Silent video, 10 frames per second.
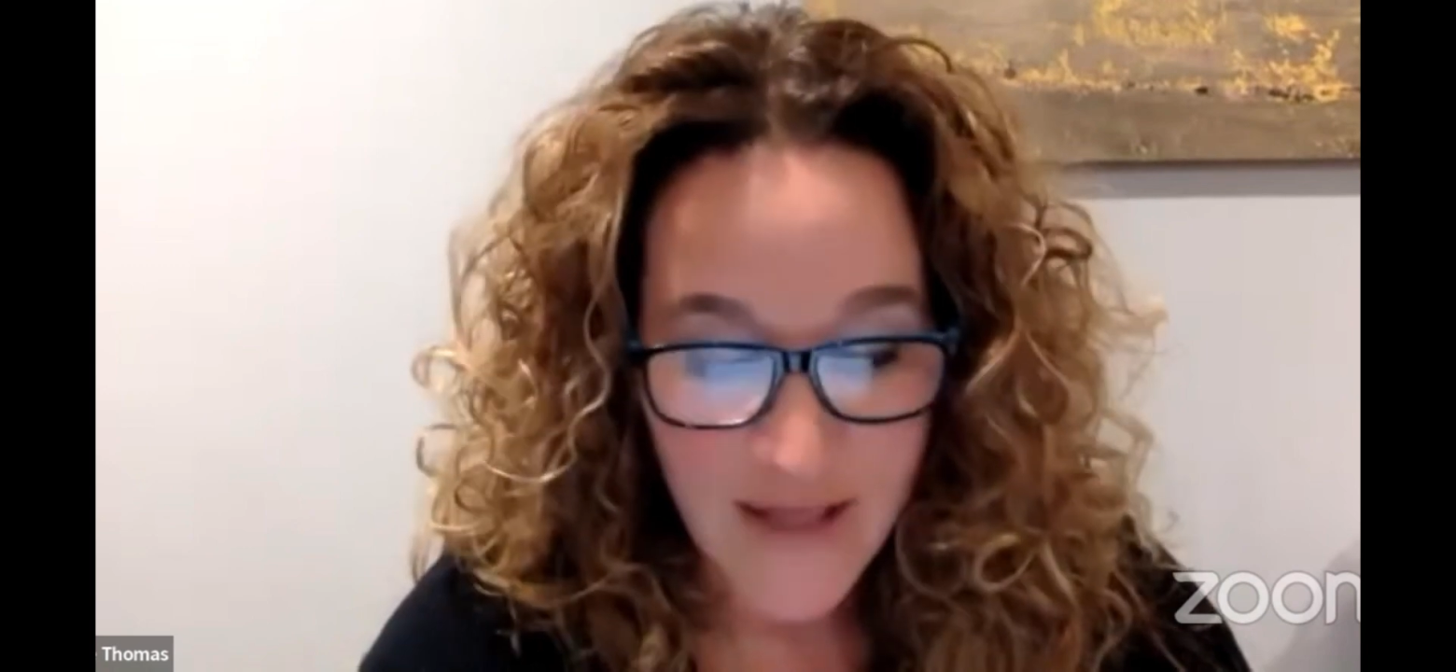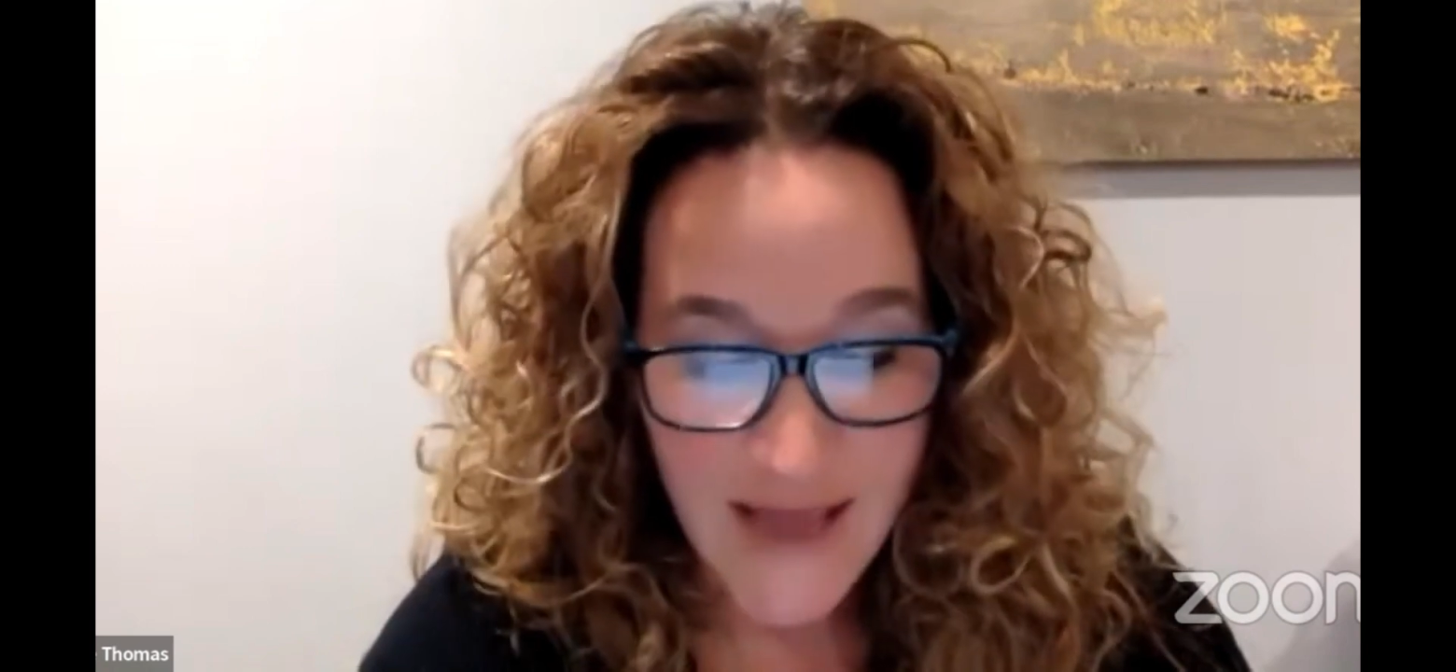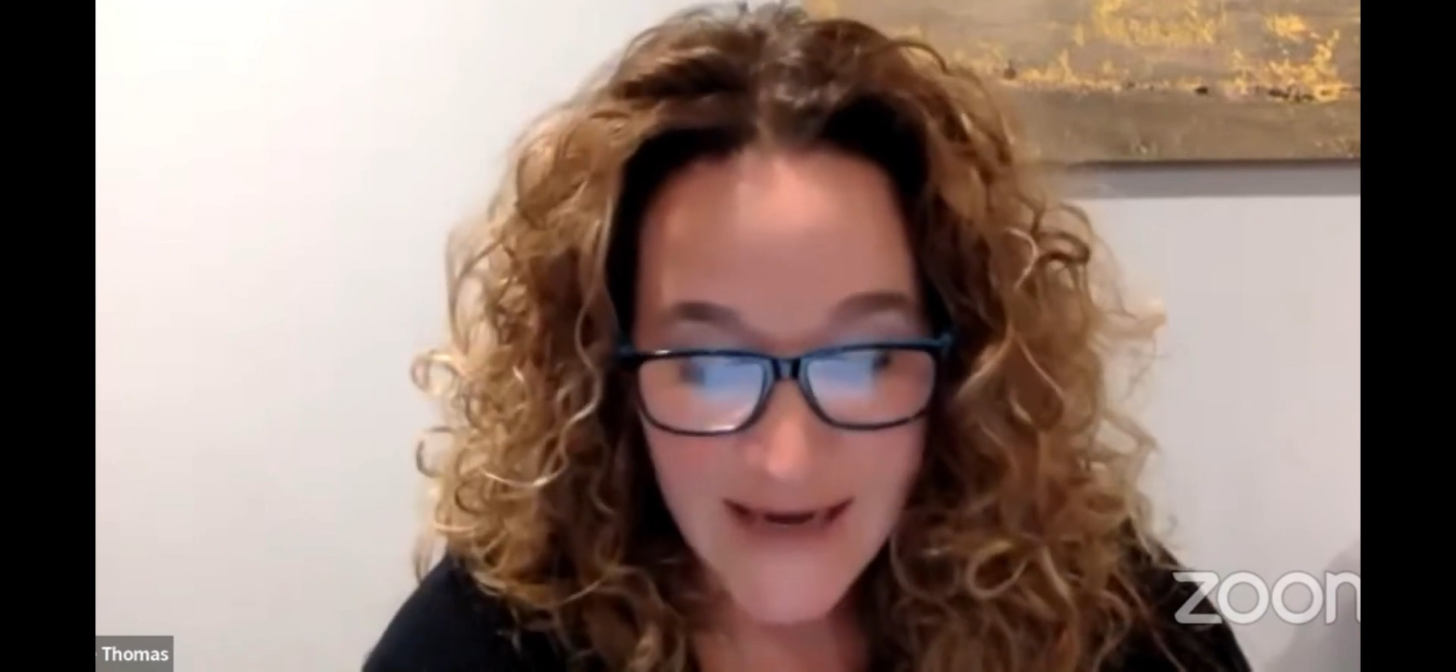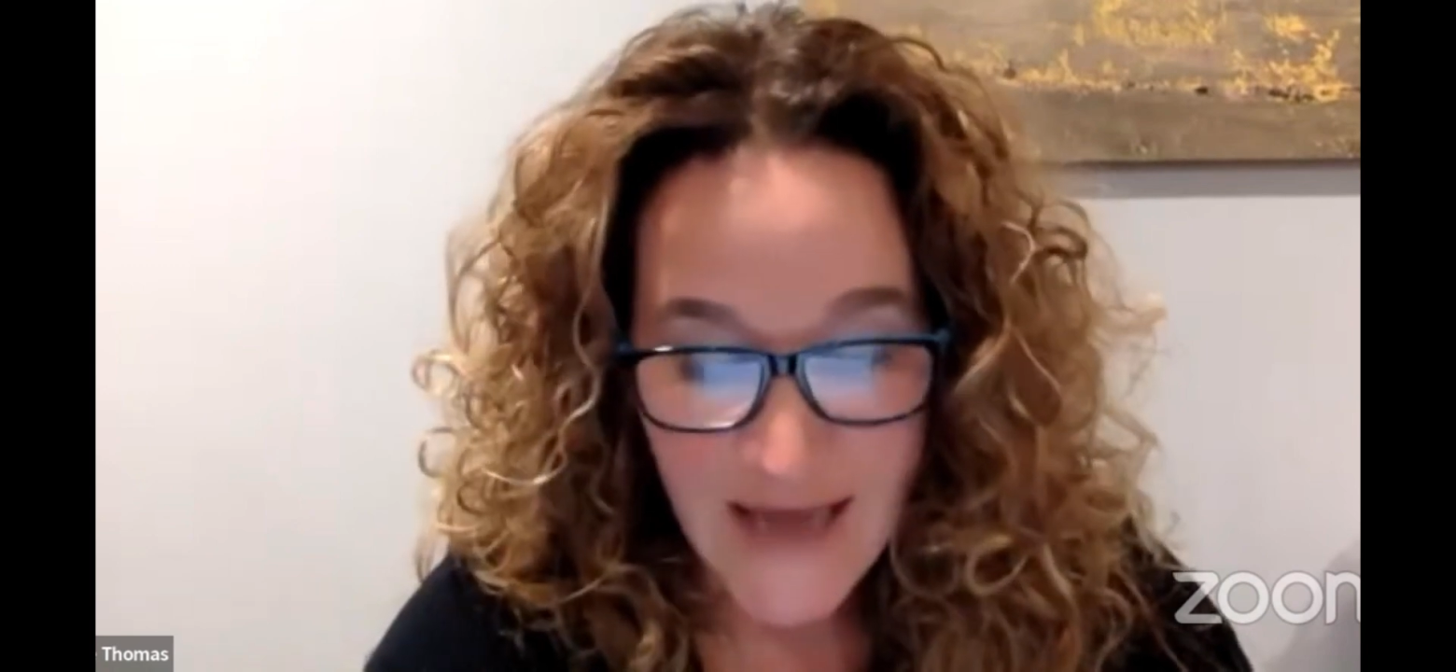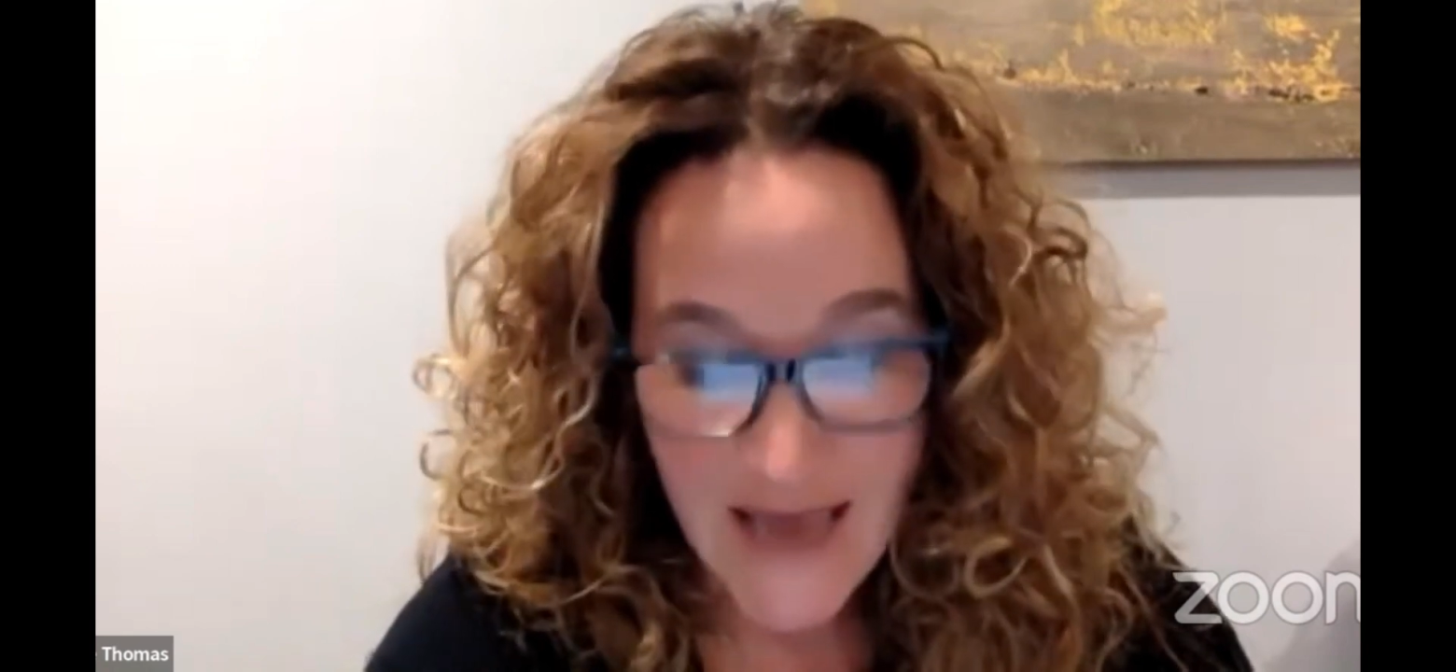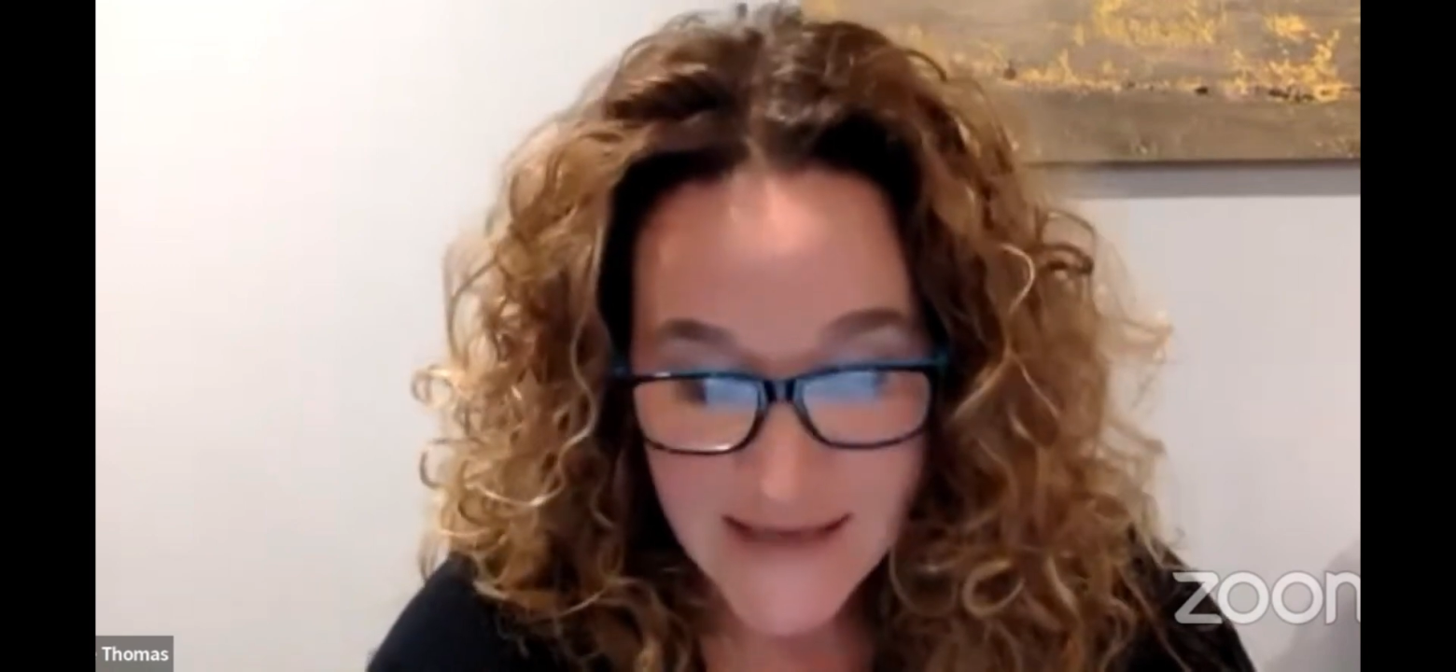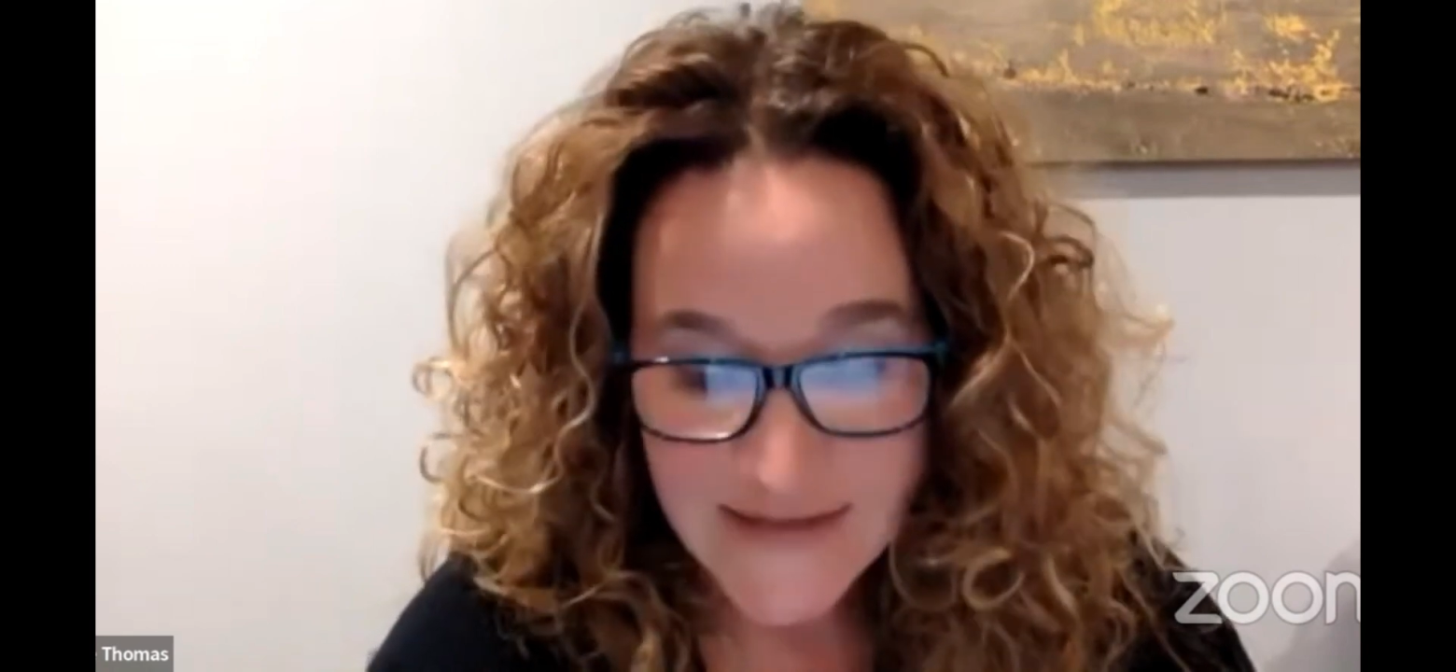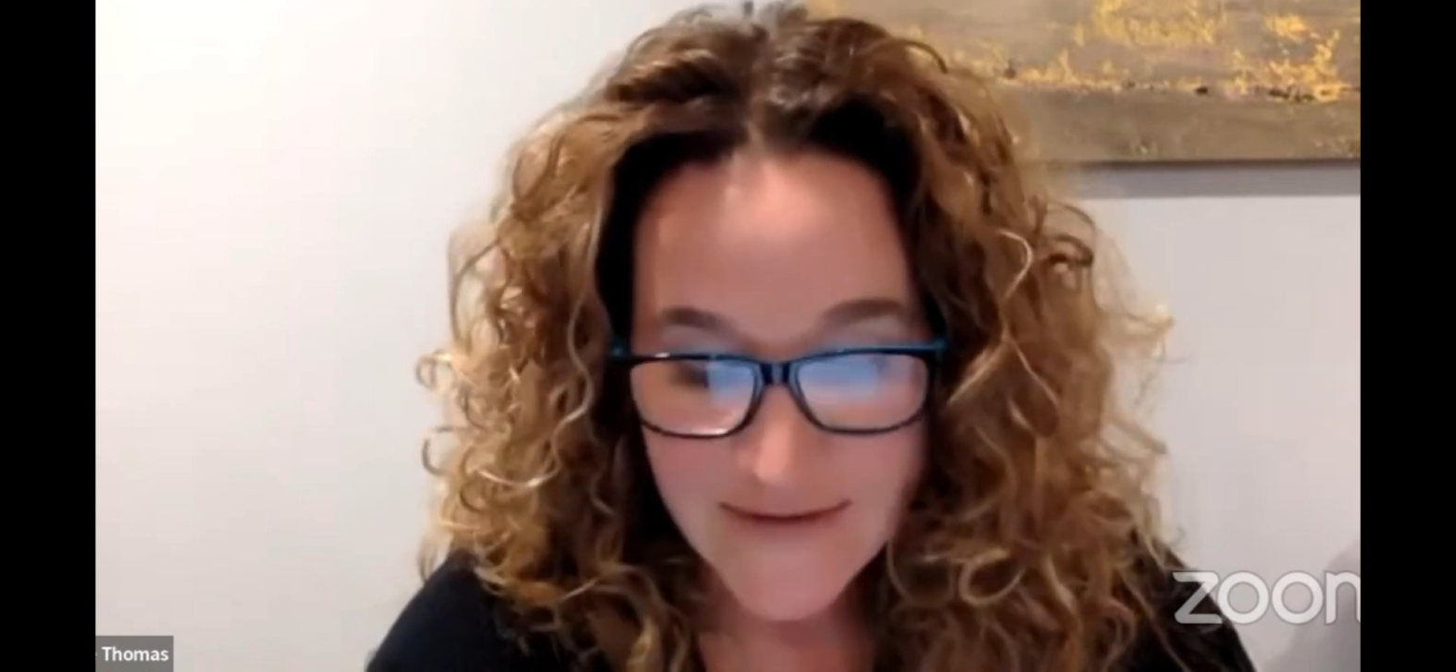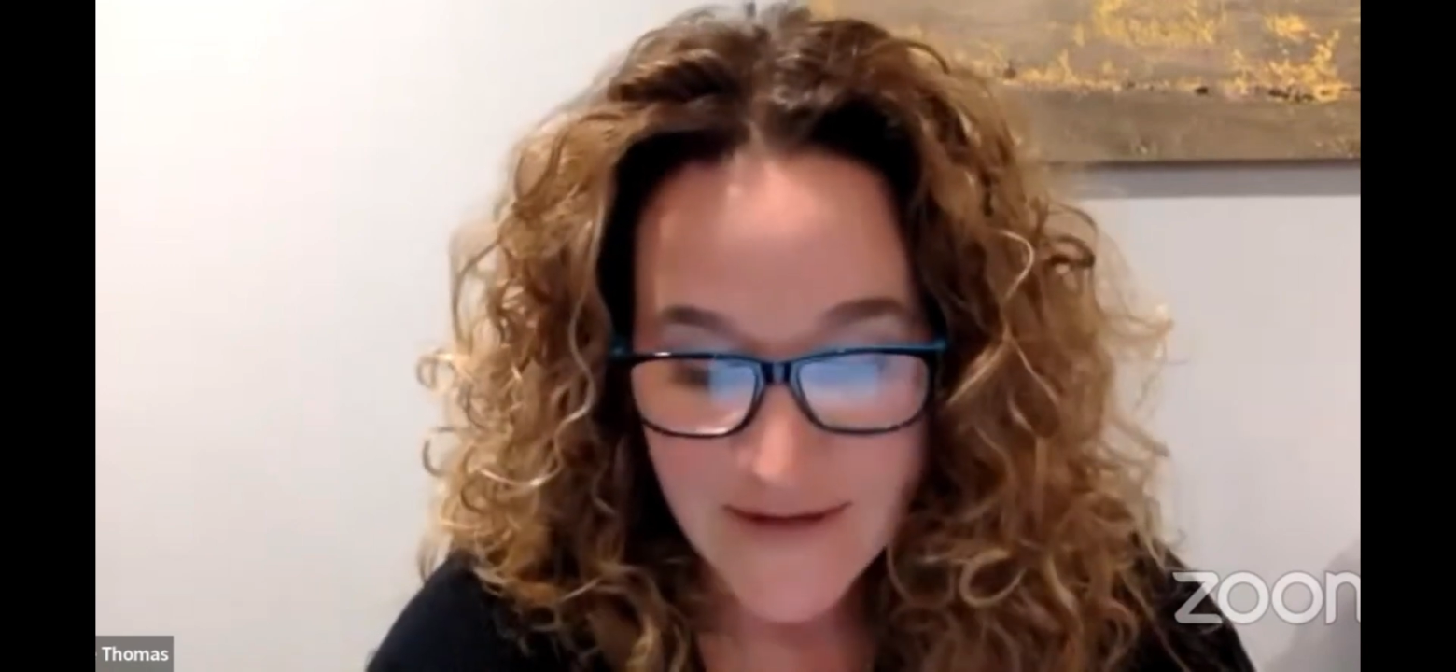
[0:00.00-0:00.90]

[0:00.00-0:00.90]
I asked